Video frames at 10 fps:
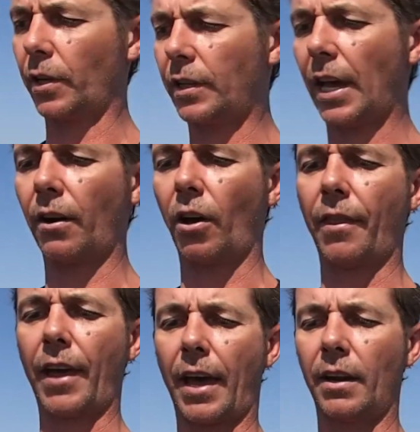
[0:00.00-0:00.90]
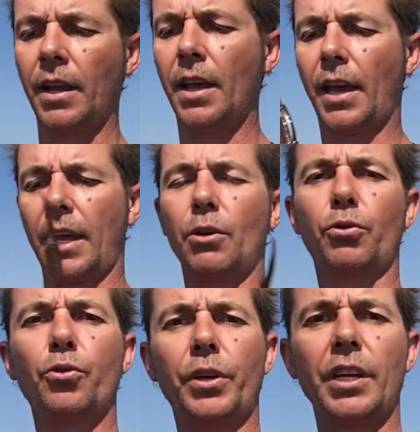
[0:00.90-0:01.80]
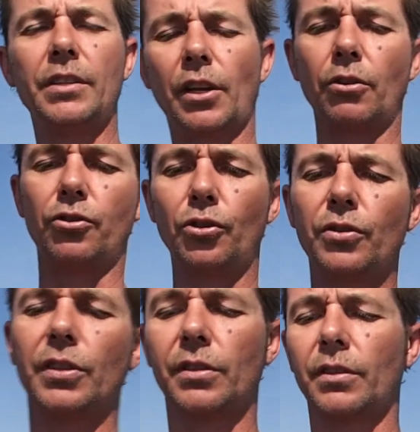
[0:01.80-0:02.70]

down like that, and he'll cook in his own juices.